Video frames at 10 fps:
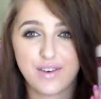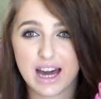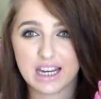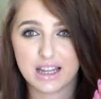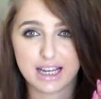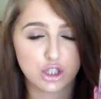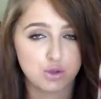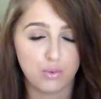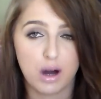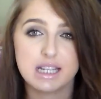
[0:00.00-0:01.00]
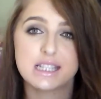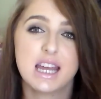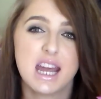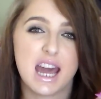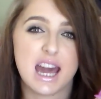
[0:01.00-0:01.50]
have had it like twice,
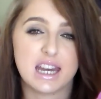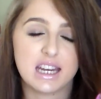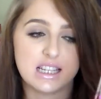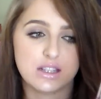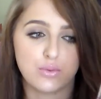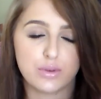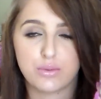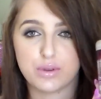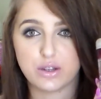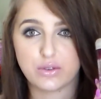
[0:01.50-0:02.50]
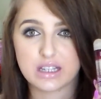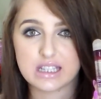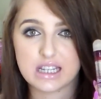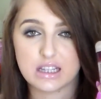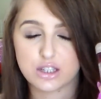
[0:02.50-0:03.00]
and it is a really, really good
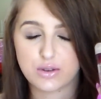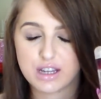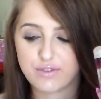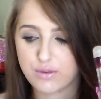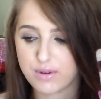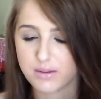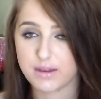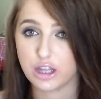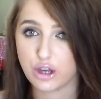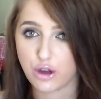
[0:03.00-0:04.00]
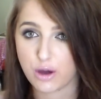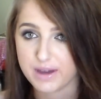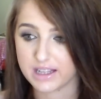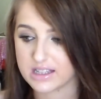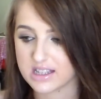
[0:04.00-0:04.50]
concealer, so I definitely recommend that you go
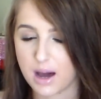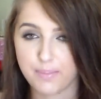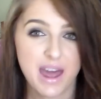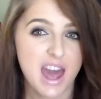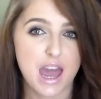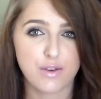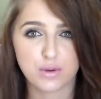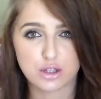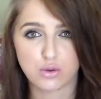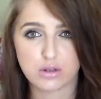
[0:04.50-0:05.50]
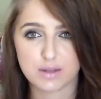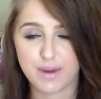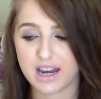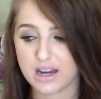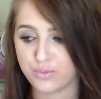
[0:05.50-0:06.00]
pick this up. Everyone talks
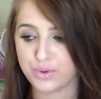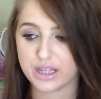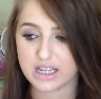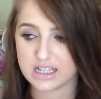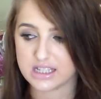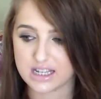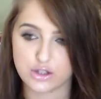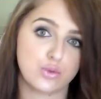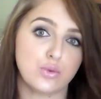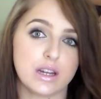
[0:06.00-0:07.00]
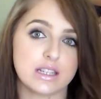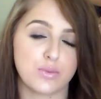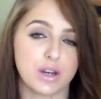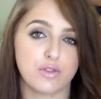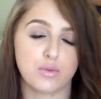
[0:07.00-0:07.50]
about it. It really is as good as what